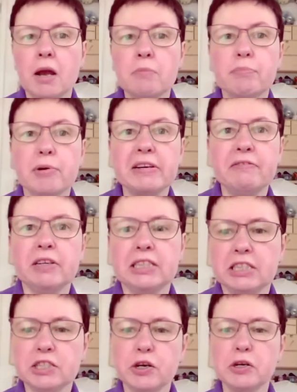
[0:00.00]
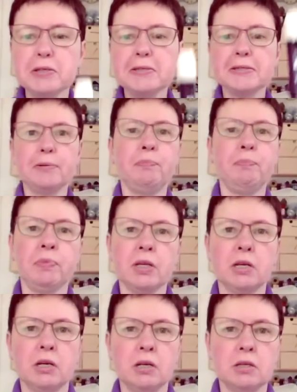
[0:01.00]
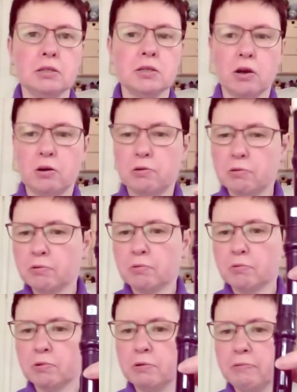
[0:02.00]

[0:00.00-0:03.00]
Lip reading: briefly discussed. So you're